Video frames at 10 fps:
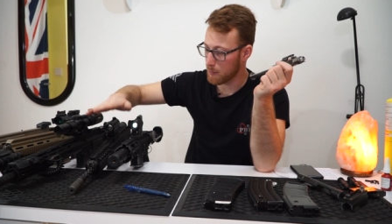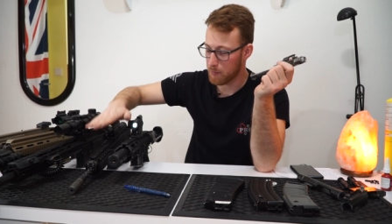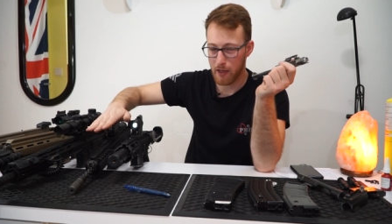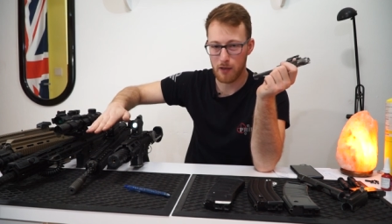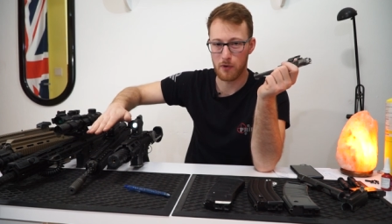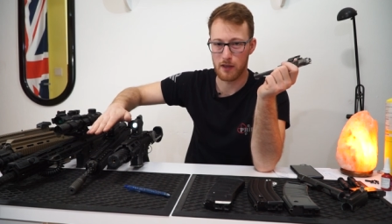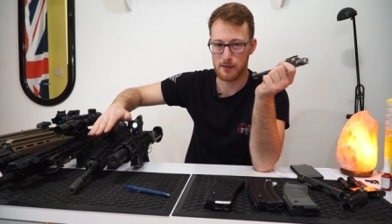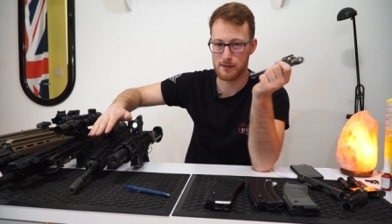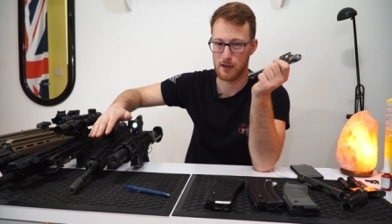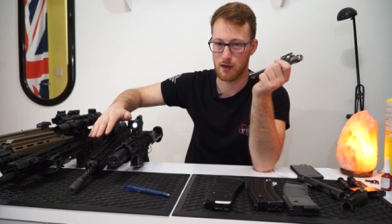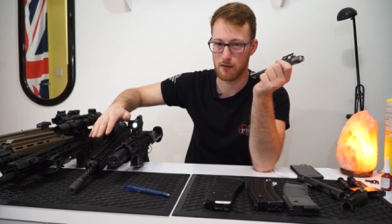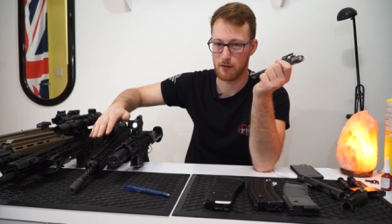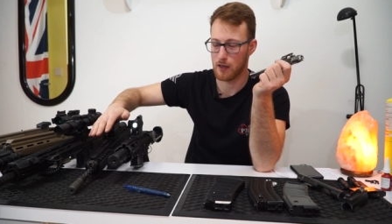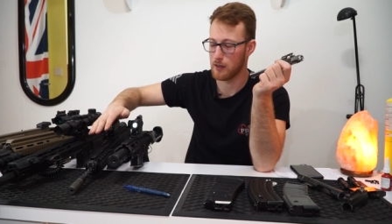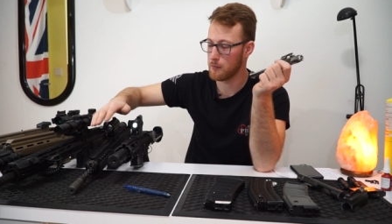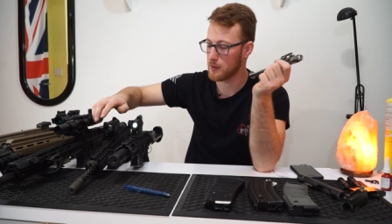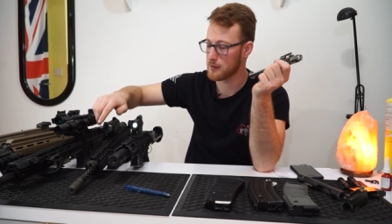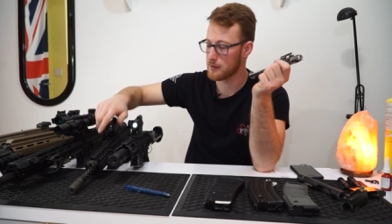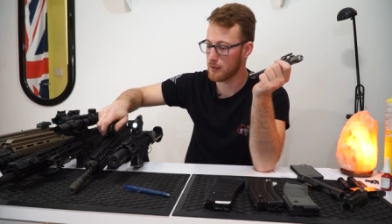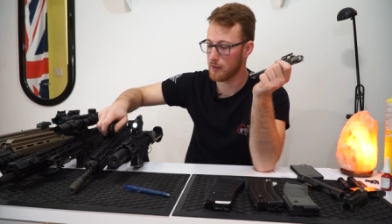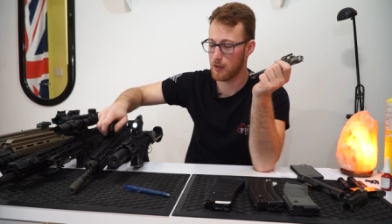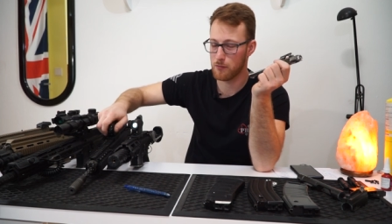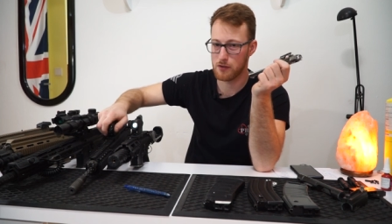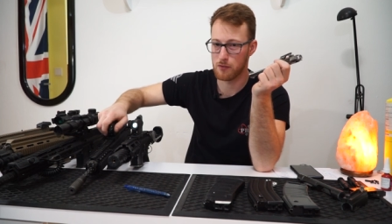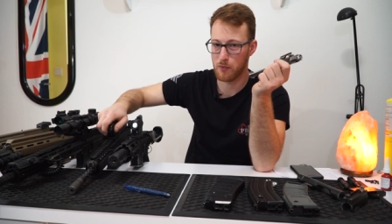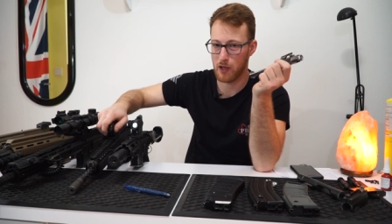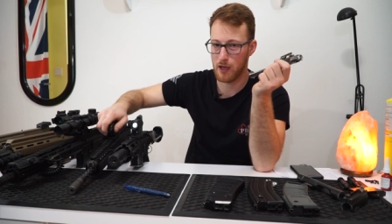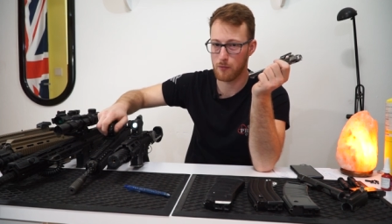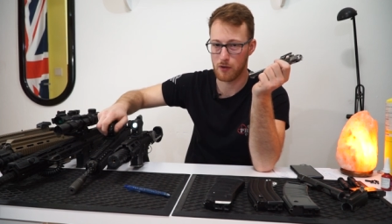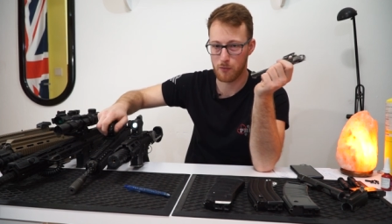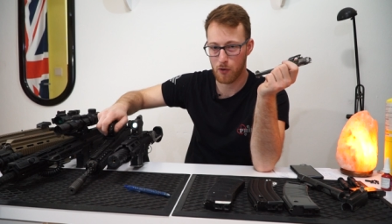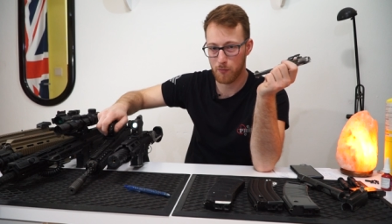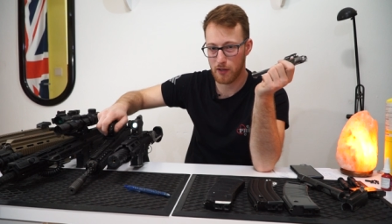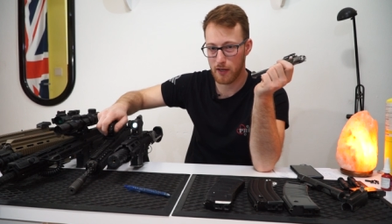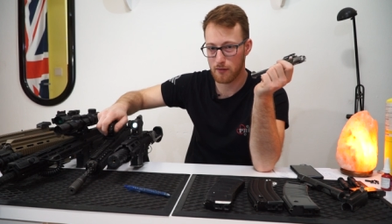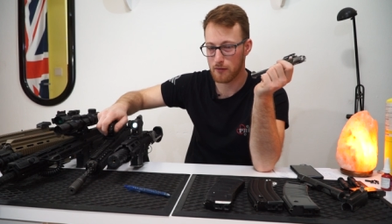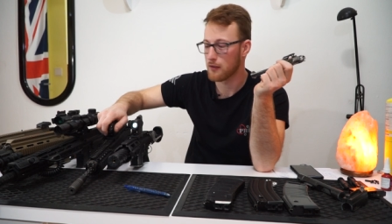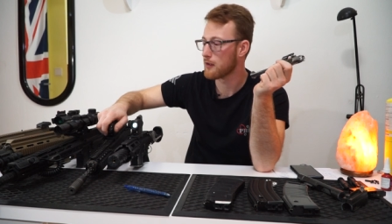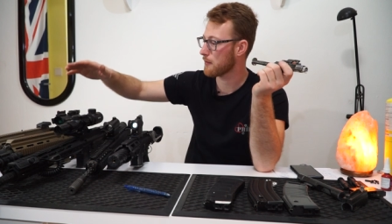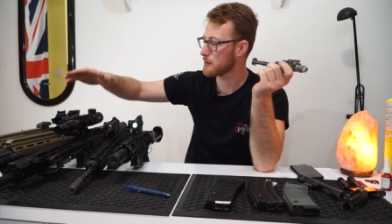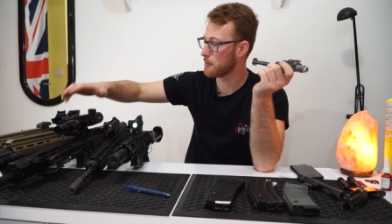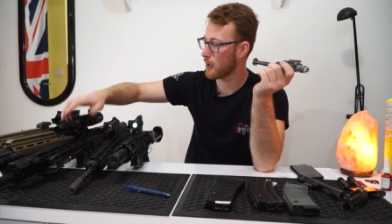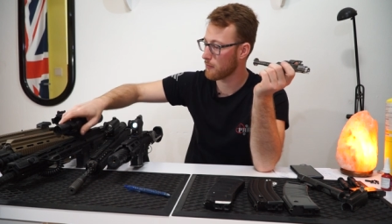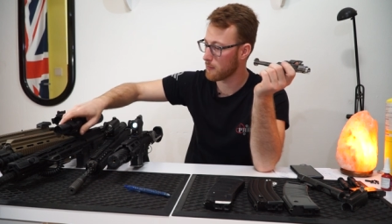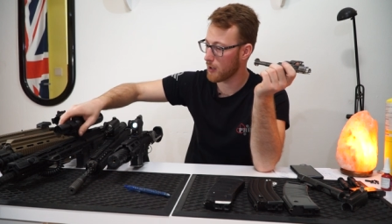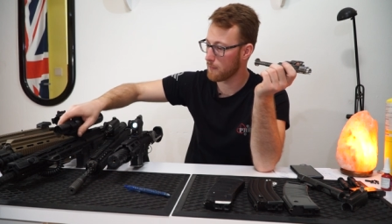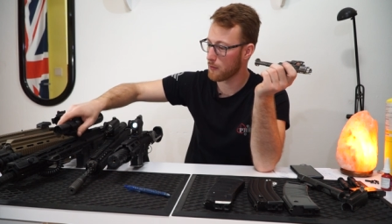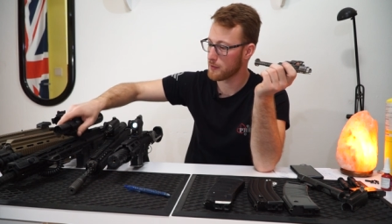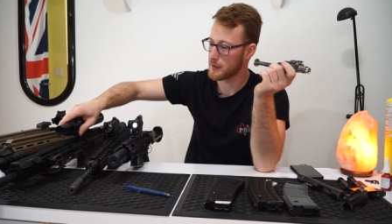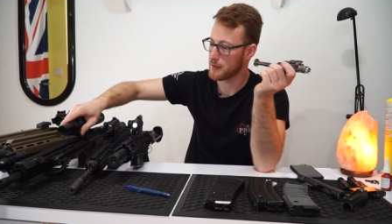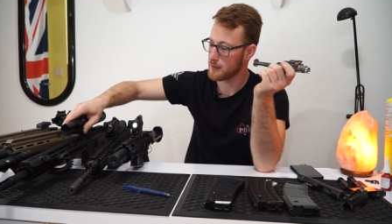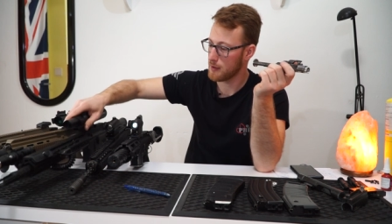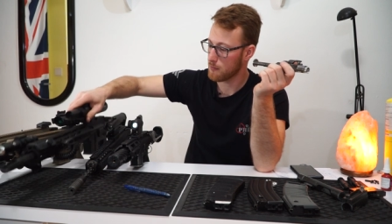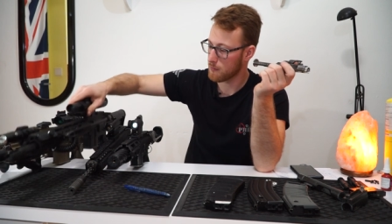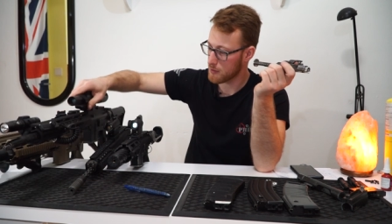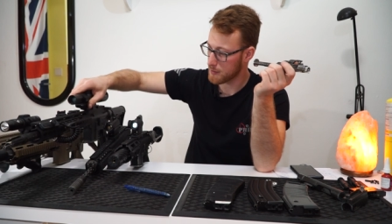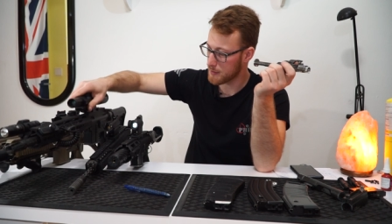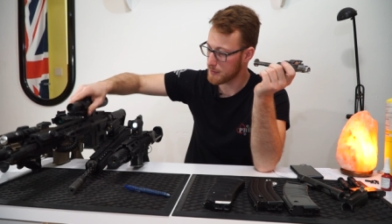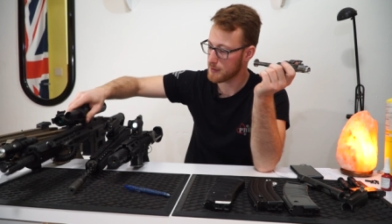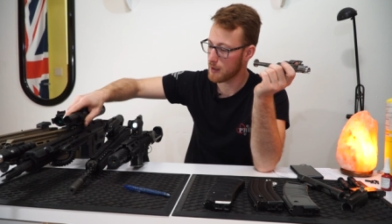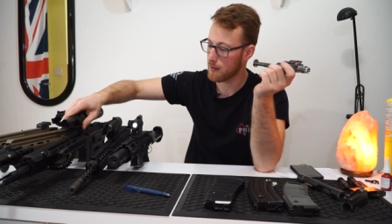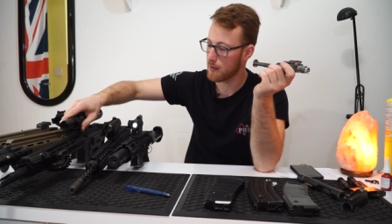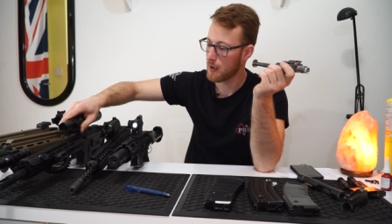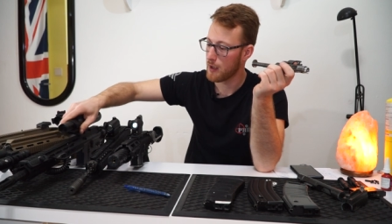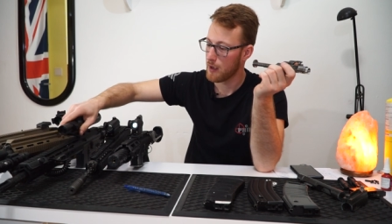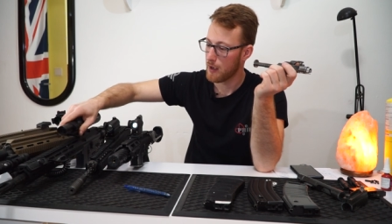He played with his gun and he was still able to play with propylene, and I was playing with my 416, which is this gun,